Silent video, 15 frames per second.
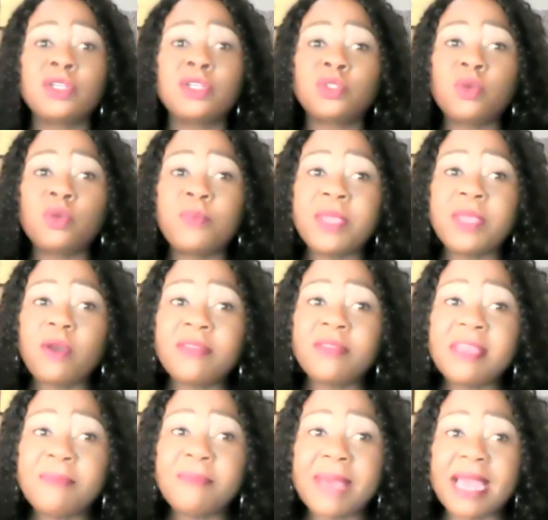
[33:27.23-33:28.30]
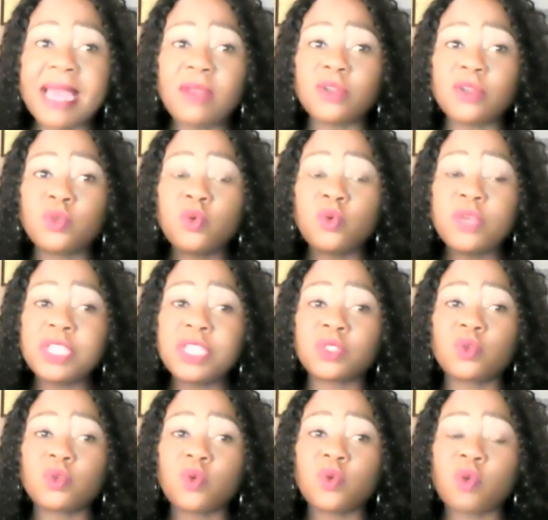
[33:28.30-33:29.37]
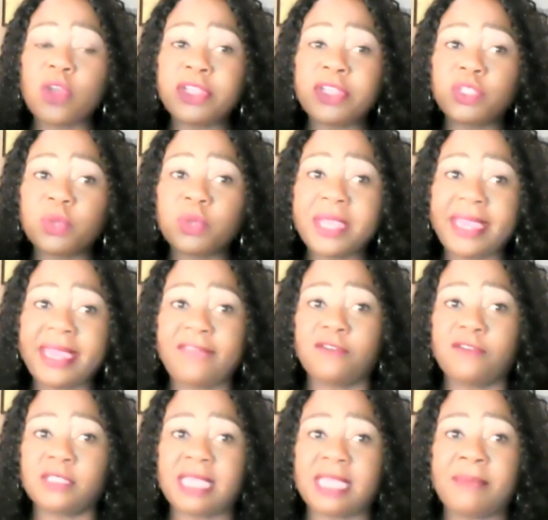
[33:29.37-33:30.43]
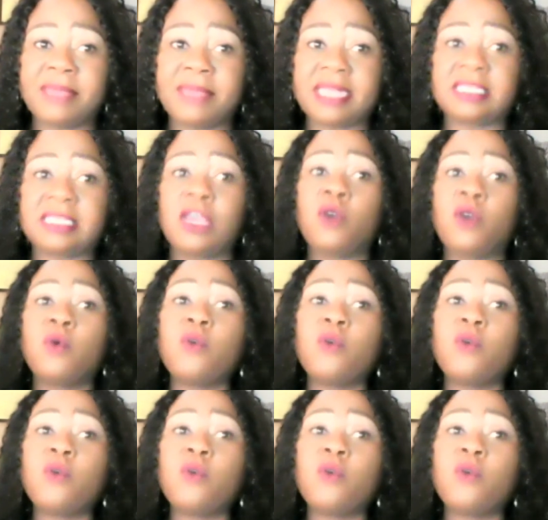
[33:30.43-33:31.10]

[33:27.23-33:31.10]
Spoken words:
to be on the ballot who is going to care for Zambians,